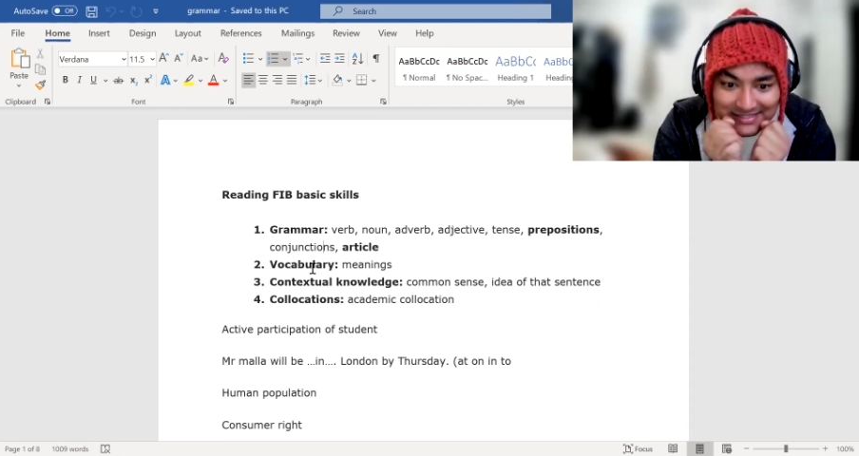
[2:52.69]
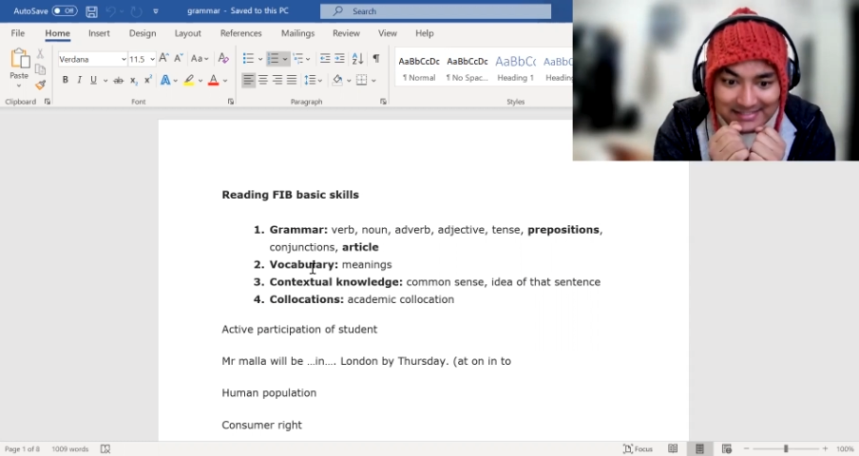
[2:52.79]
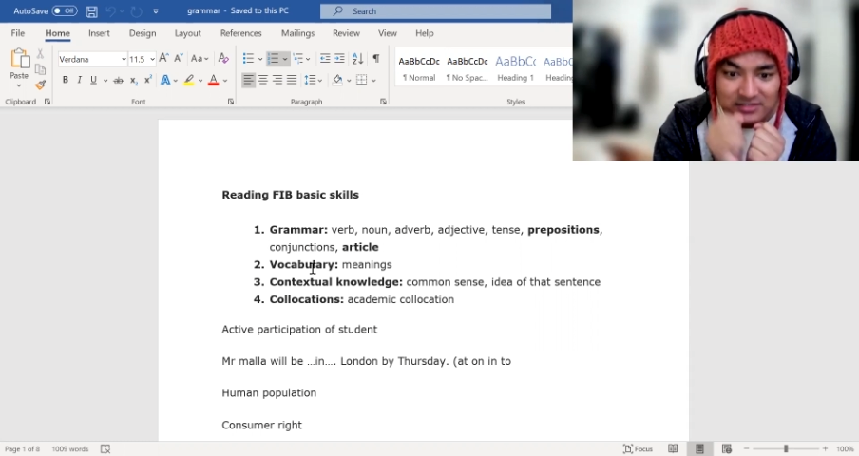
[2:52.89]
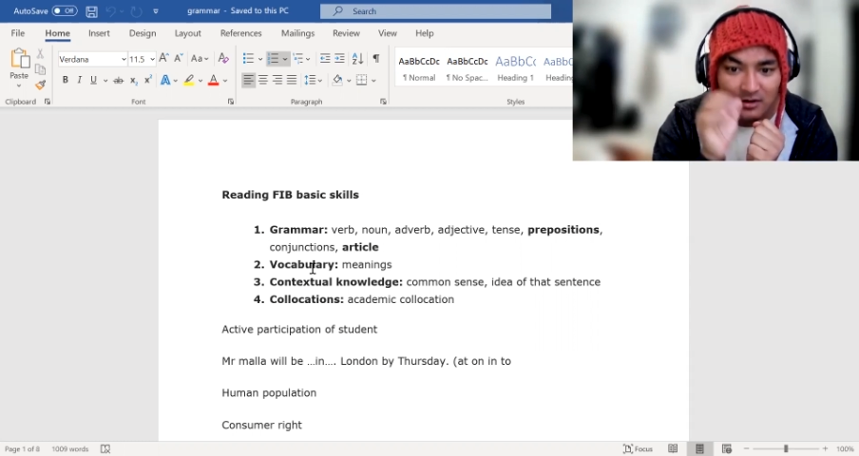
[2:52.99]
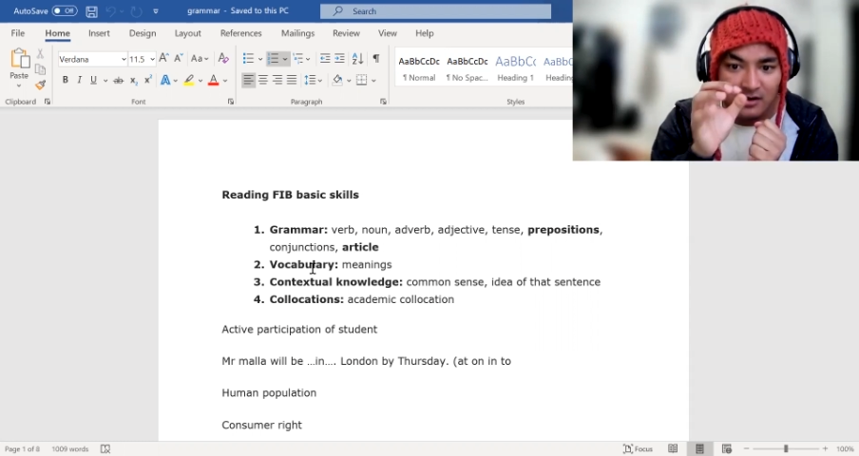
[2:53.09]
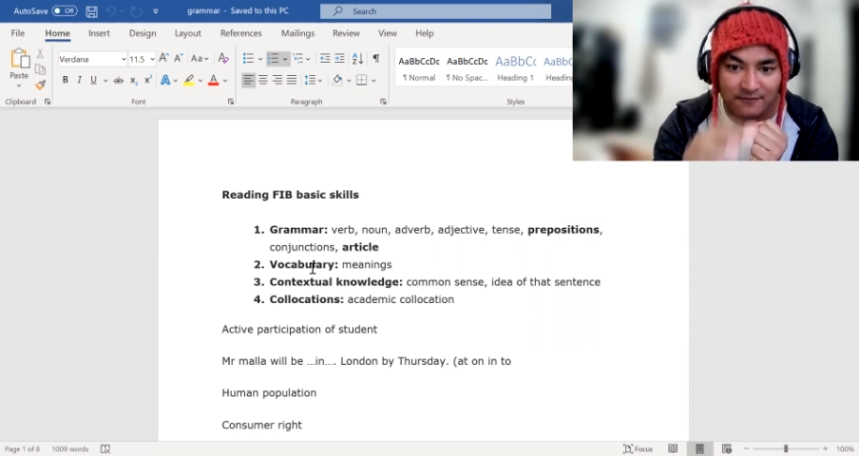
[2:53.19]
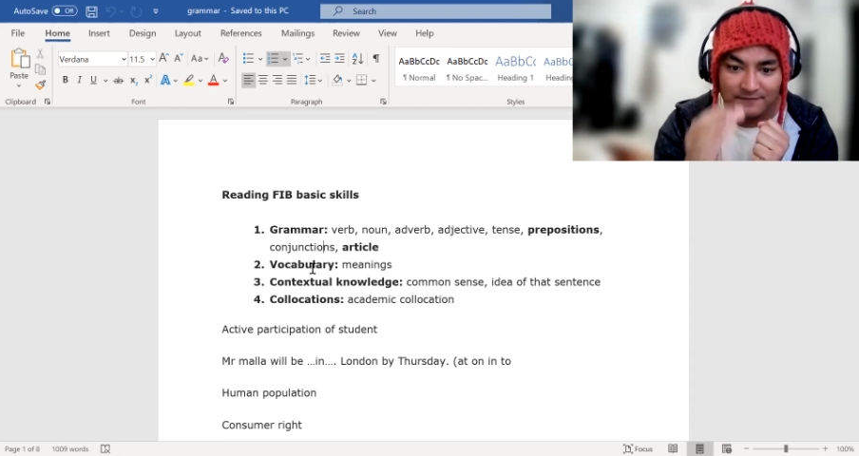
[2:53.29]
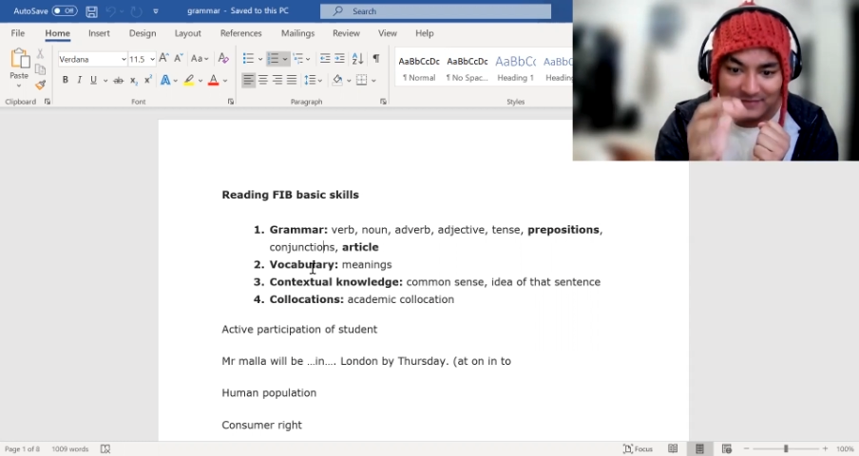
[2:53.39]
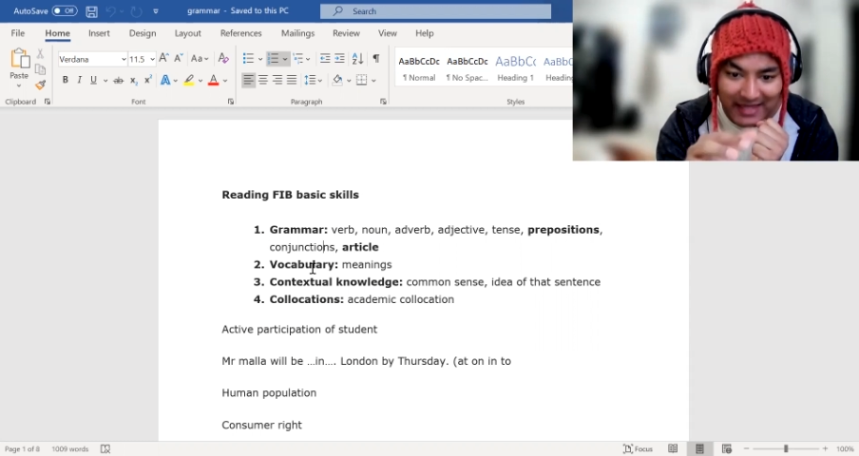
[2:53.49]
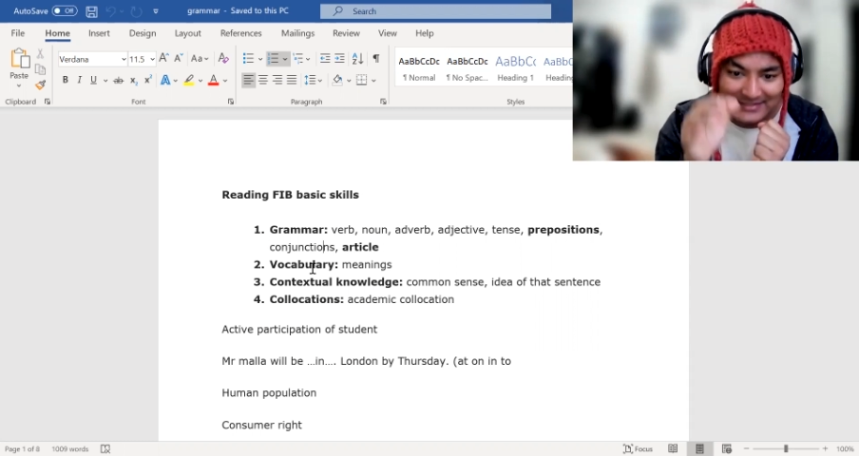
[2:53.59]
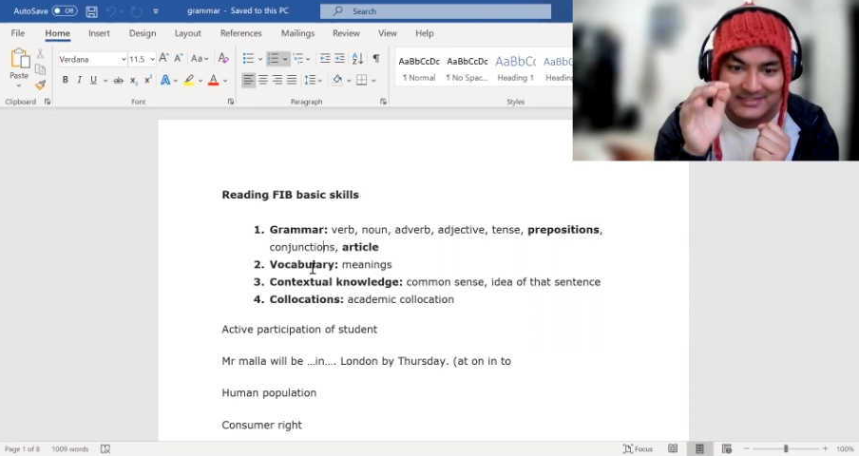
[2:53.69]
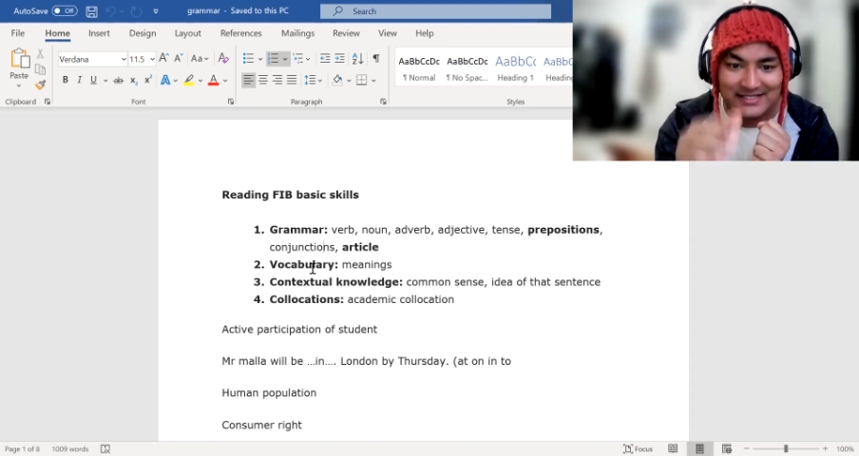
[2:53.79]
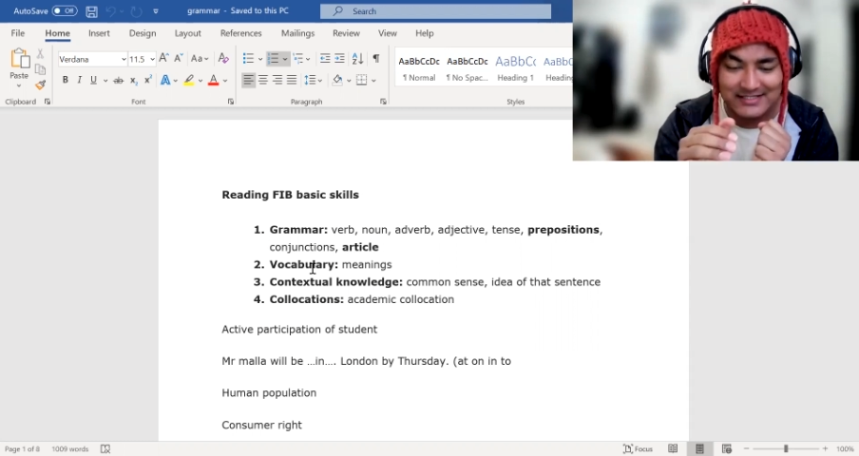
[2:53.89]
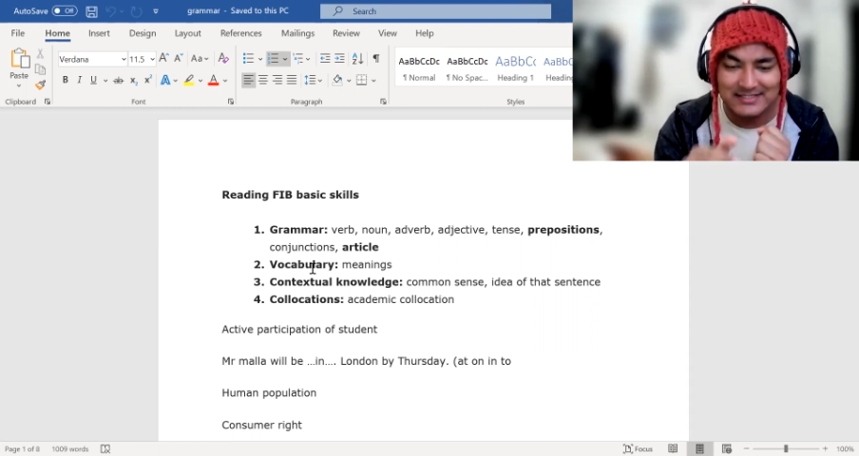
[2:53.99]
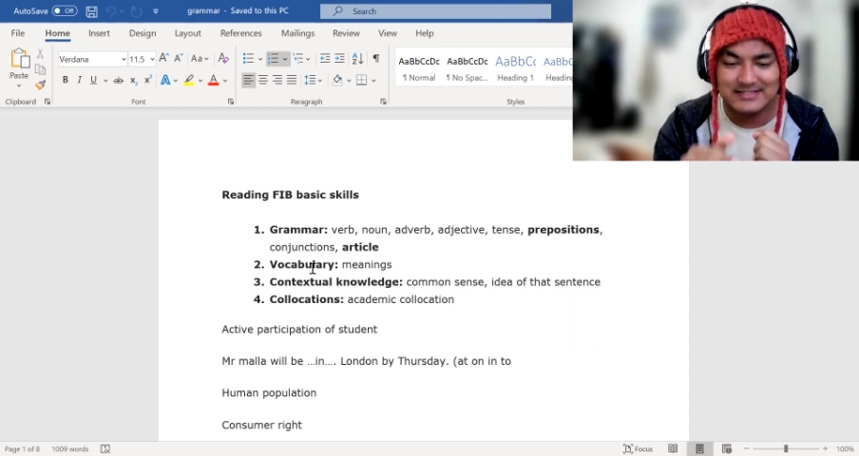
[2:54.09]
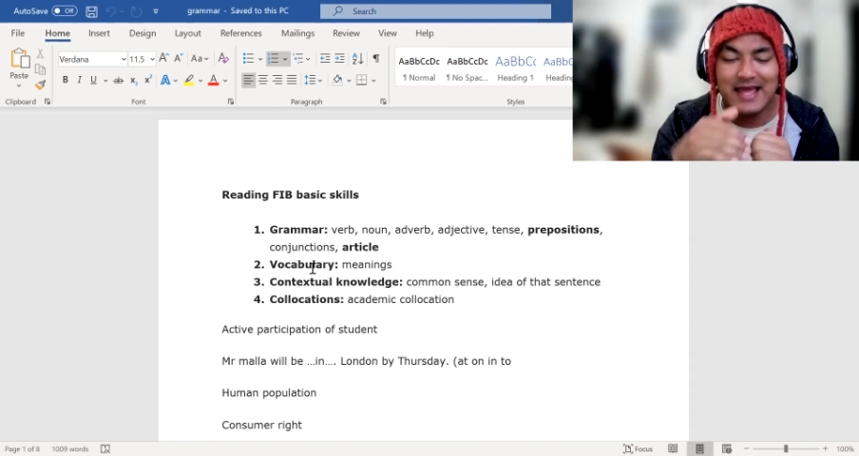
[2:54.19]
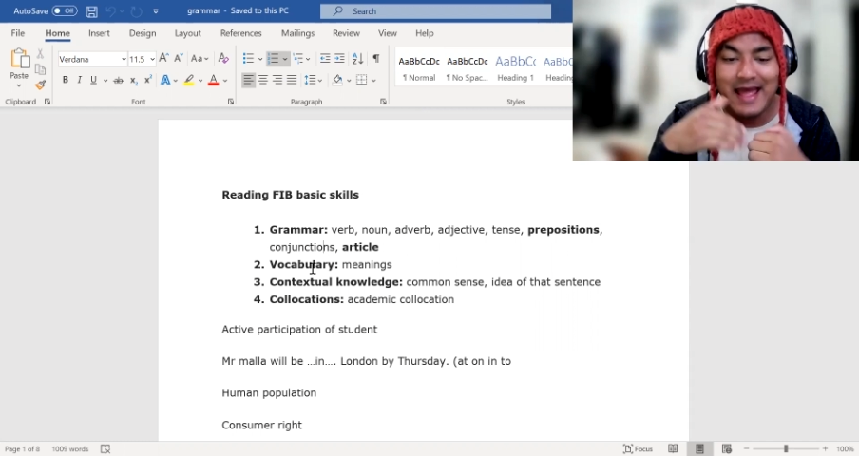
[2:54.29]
sense of that sentence,